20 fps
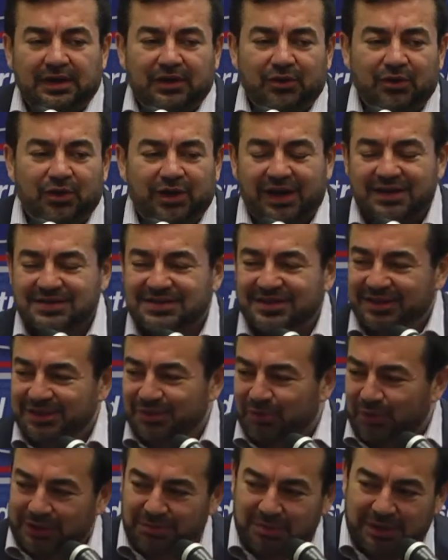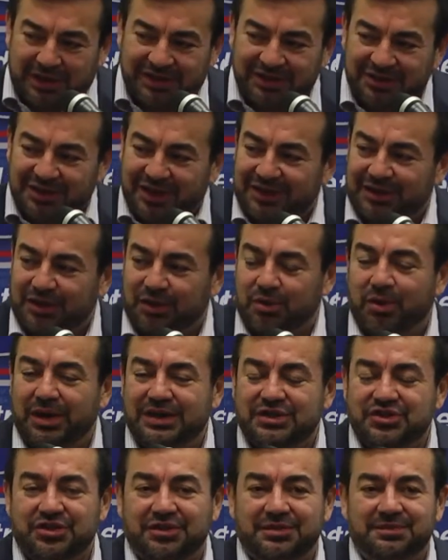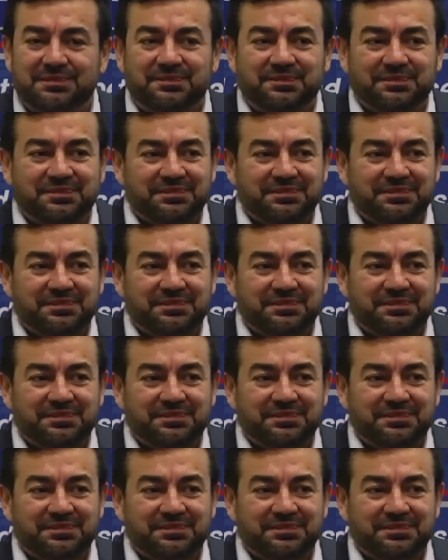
You are asking the $1 million question.